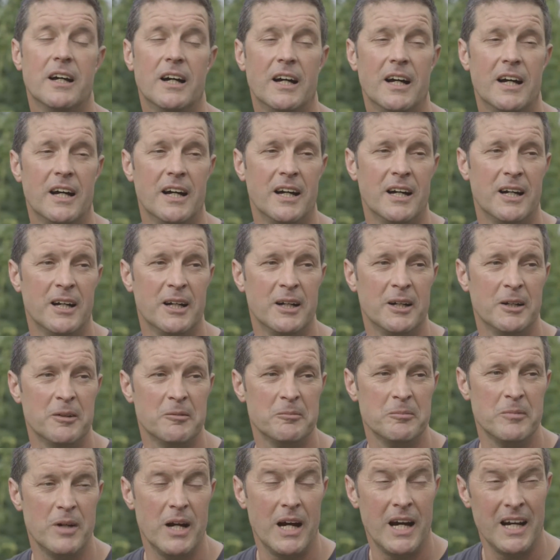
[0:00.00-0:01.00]

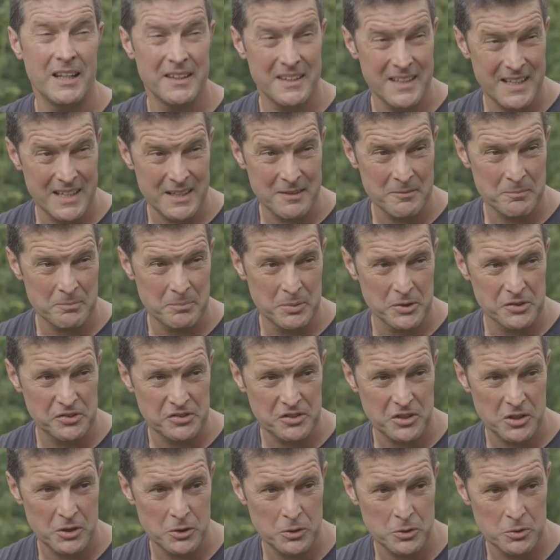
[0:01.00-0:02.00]
and then
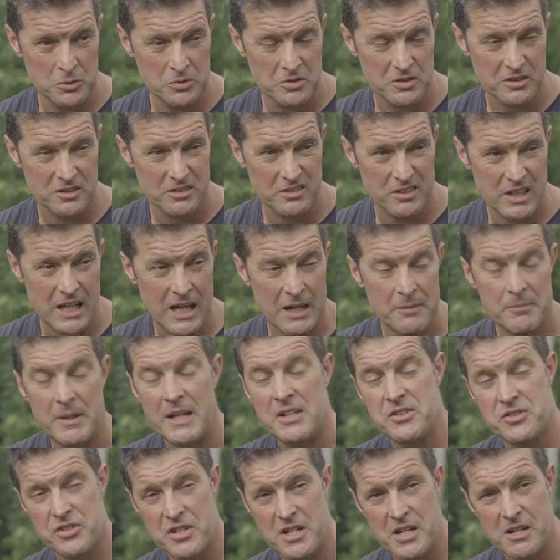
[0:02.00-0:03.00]
pursued
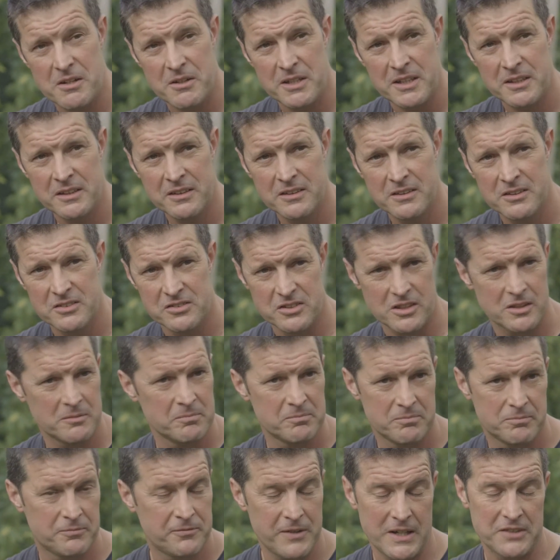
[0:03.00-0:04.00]
engineering because
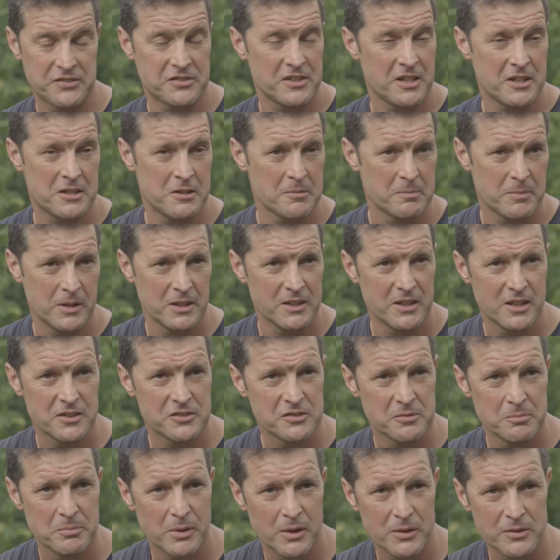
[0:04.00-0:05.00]
I'm fascinated by
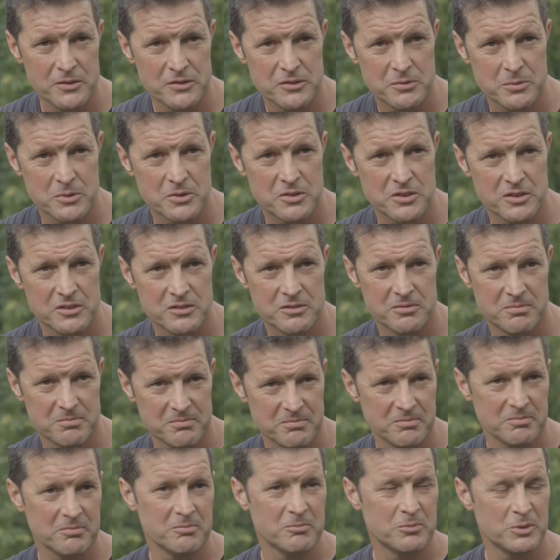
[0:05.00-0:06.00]
nuts and bolts,
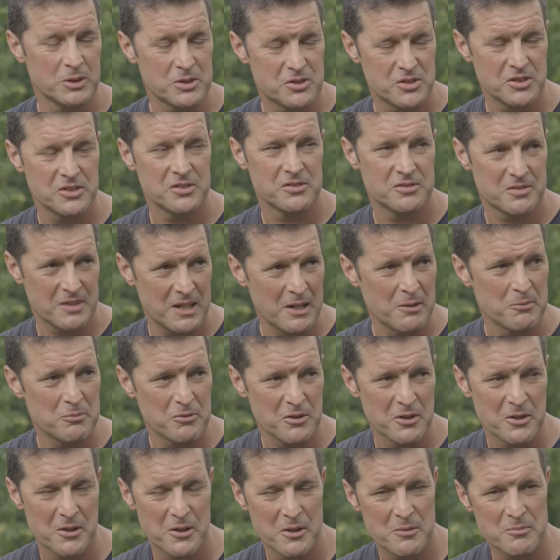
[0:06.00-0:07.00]
which is
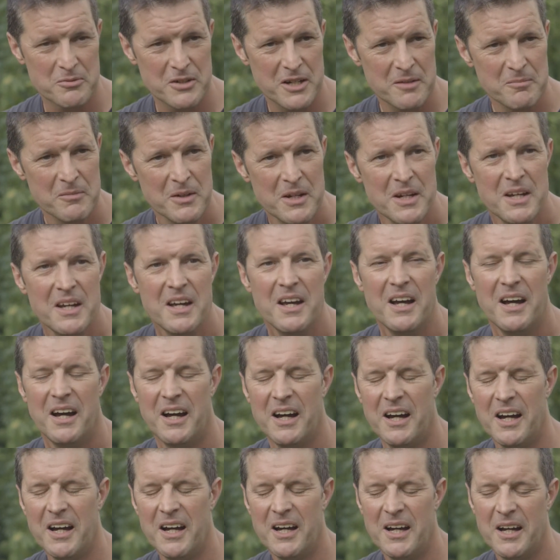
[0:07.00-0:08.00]
helpful on a hop
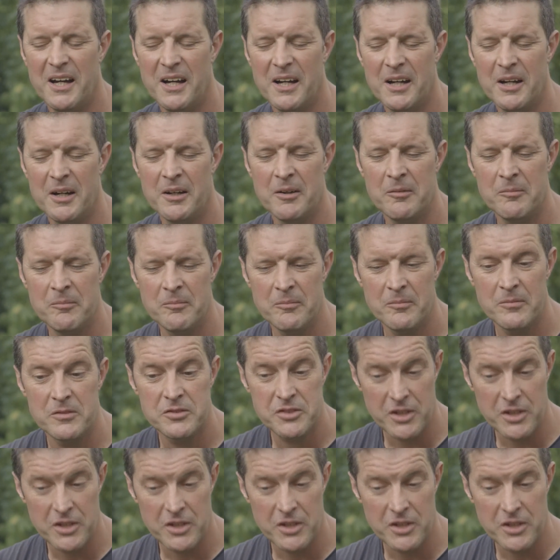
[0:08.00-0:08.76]
farm.